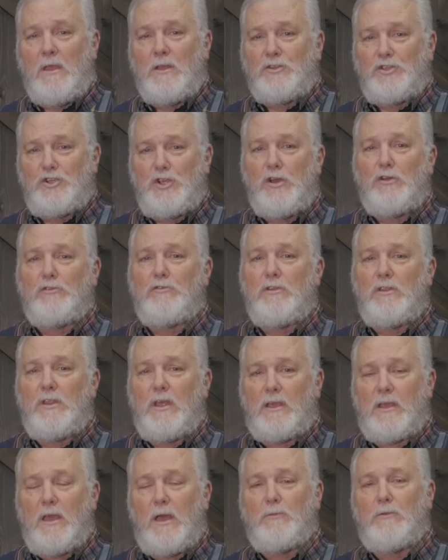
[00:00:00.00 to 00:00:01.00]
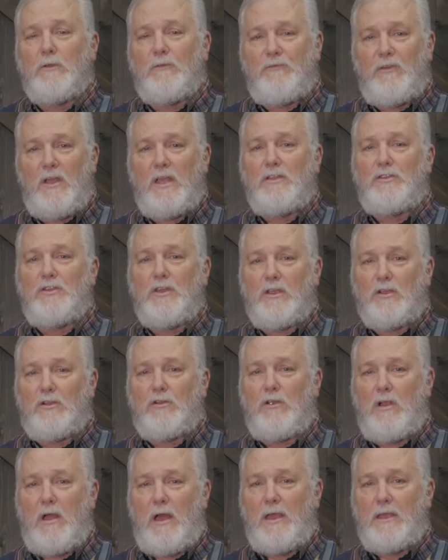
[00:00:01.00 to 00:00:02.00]
Children that come to faith in
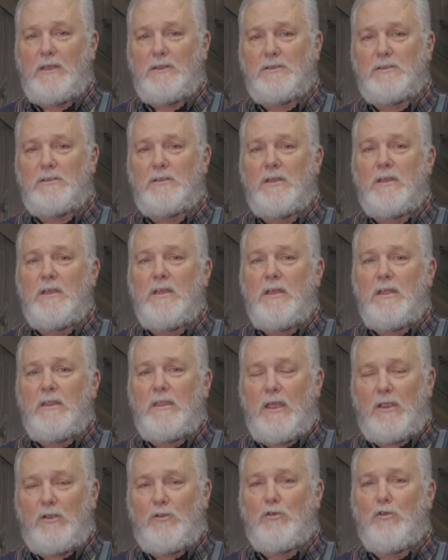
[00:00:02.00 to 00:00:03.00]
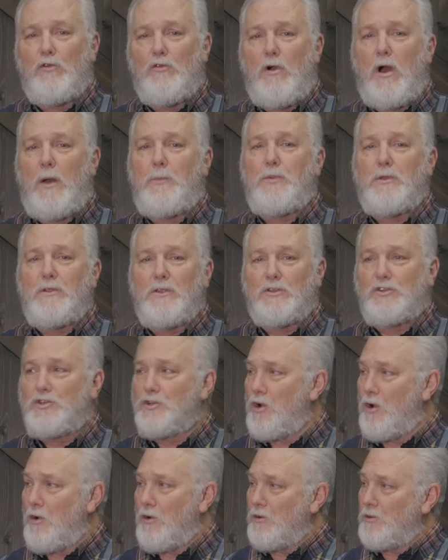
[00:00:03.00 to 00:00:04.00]
Christ that grew up in the
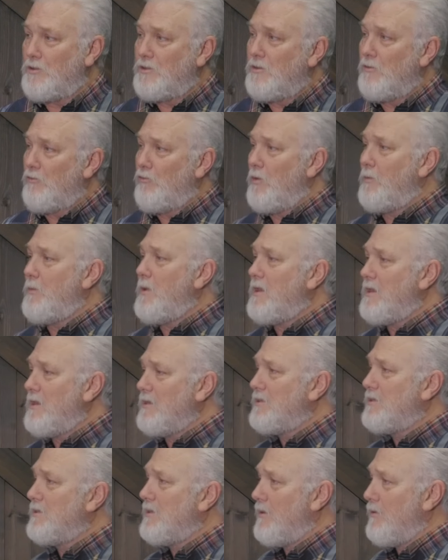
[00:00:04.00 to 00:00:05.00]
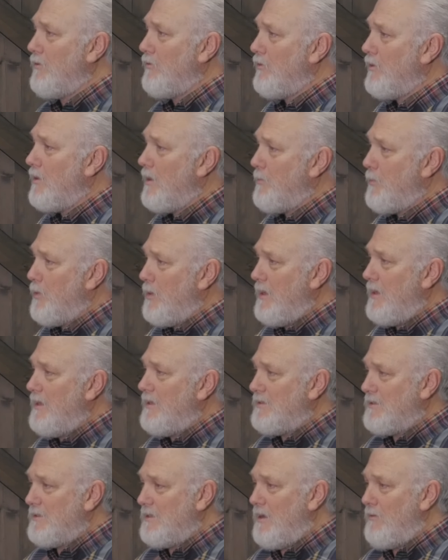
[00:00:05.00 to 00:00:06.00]
church would be considered a
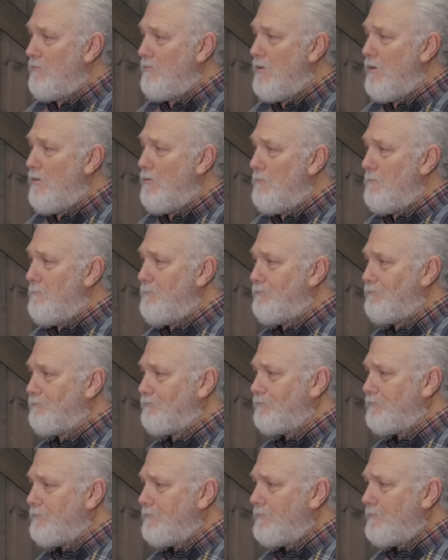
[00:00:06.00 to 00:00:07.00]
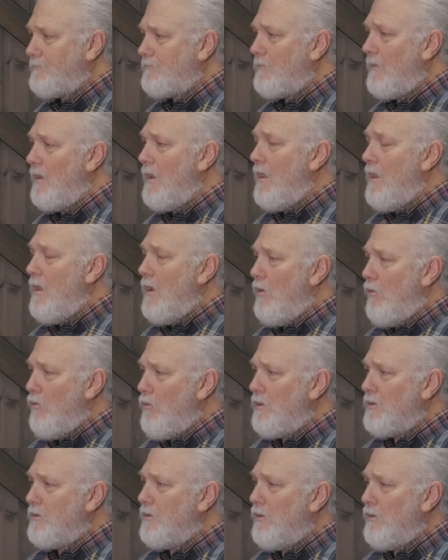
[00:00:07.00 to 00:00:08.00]
P0.
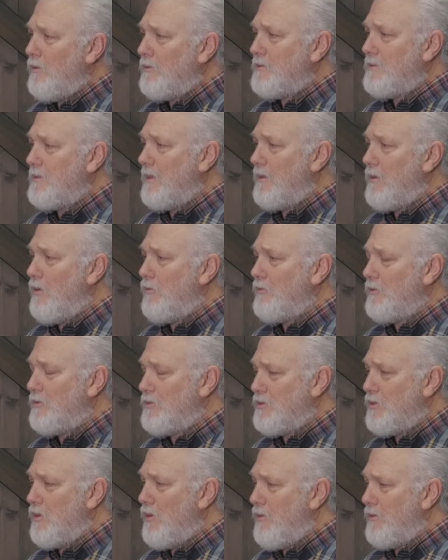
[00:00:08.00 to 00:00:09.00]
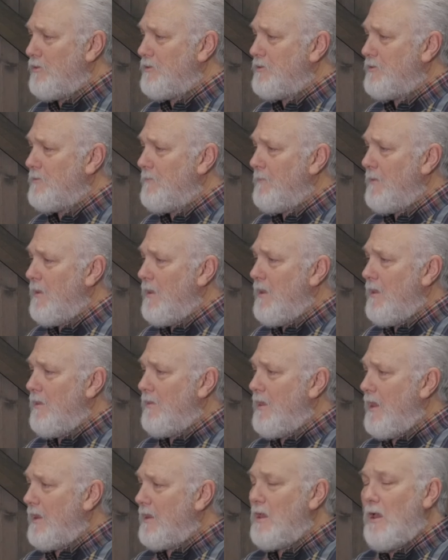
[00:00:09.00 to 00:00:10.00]
Or adults that go to church
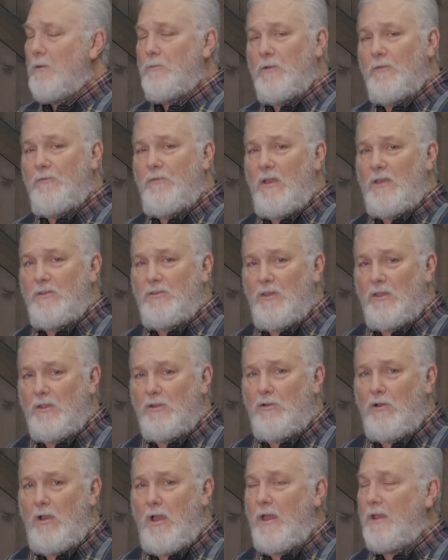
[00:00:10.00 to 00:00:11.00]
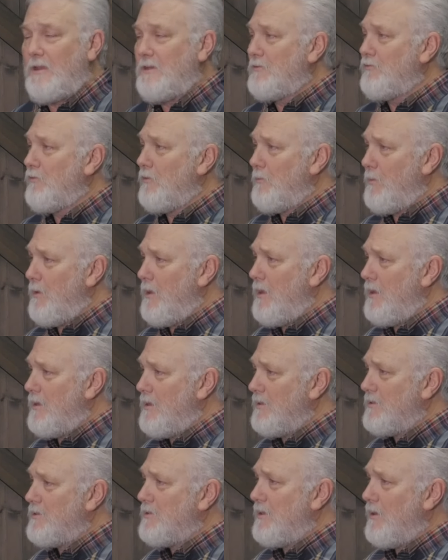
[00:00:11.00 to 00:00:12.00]
that come to faith in Christ would be
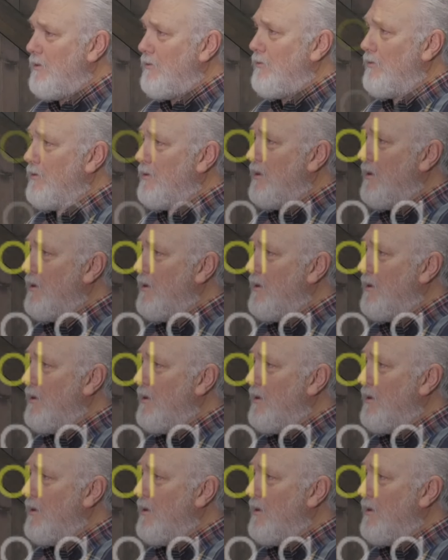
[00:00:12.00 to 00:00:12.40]
considered